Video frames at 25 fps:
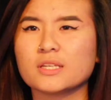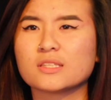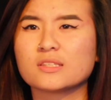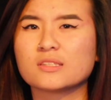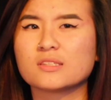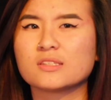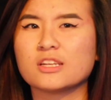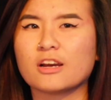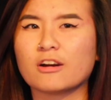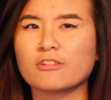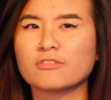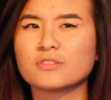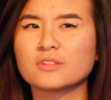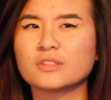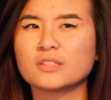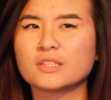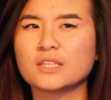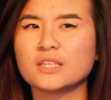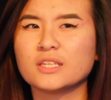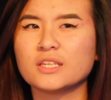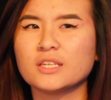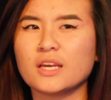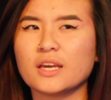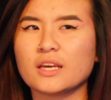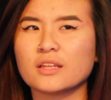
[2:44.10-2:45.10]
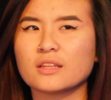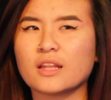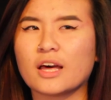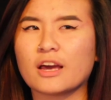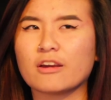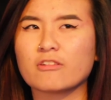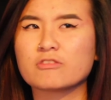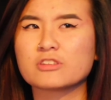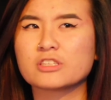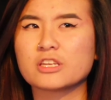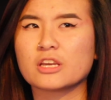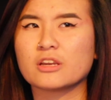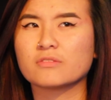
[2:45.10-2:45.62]
it's definitely a
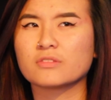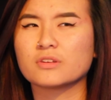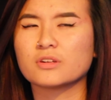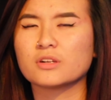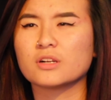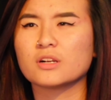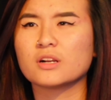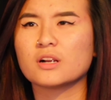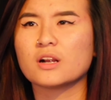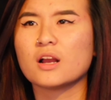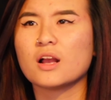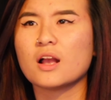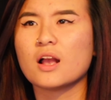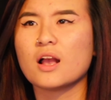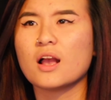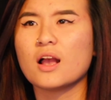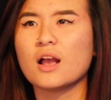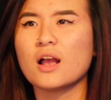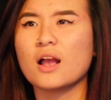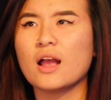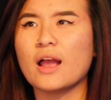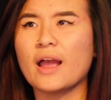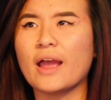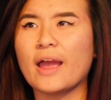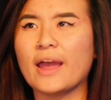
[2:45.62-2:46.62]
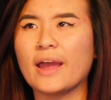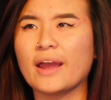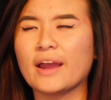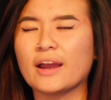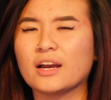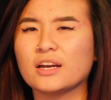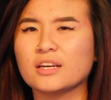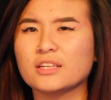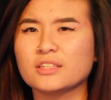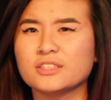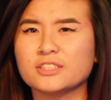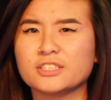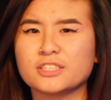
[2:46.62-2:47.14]
lifesaver,
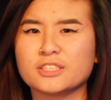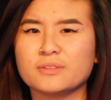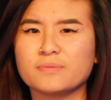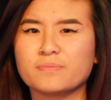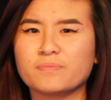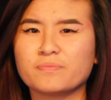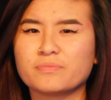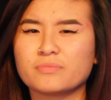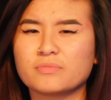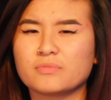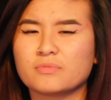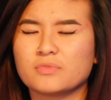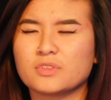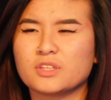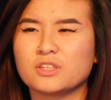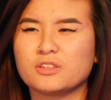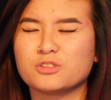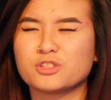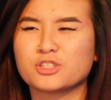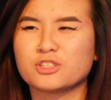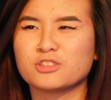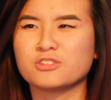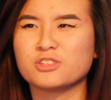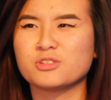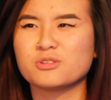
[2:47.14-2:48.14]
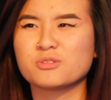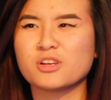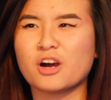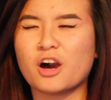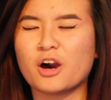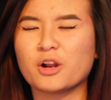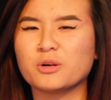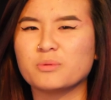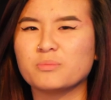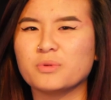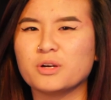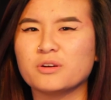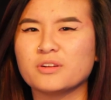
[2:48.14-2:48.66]
and you shouldn't use
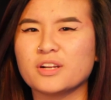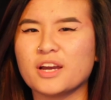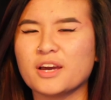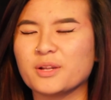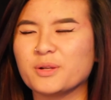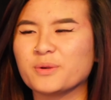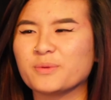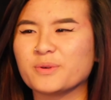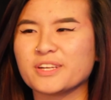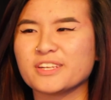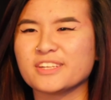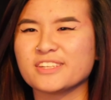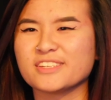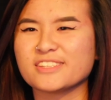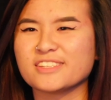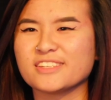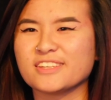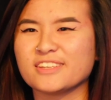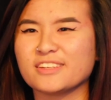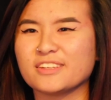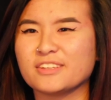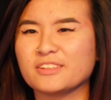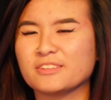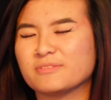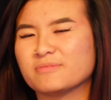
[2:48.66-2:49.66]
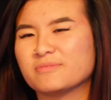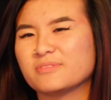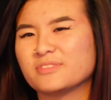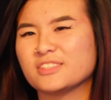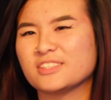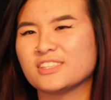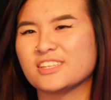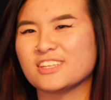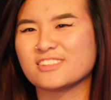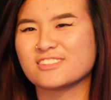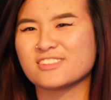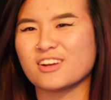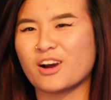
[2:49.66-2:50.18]
auto mode anyways.
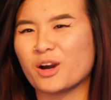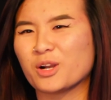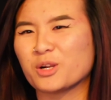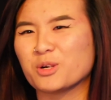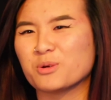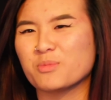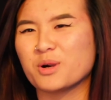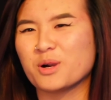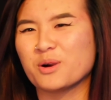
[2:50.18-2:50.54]
It's auto